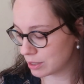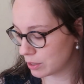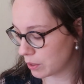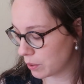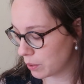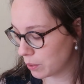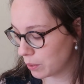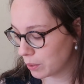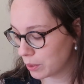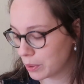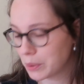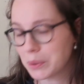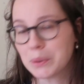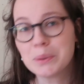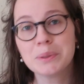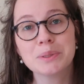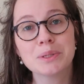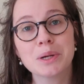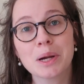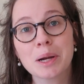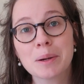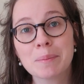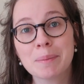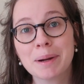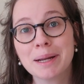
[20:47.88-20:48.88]
So
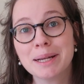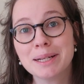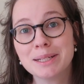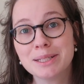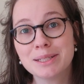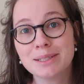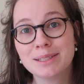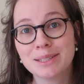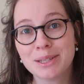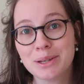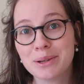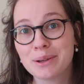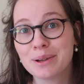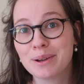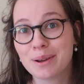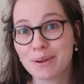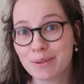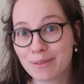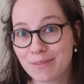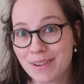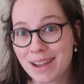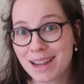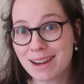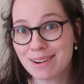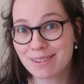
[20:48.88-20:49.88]
those are my two
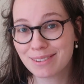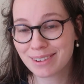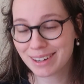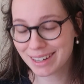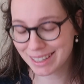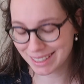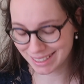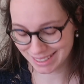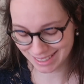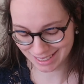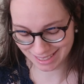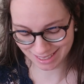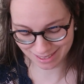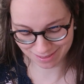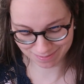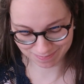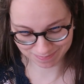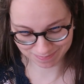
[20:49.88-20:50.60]
favorites.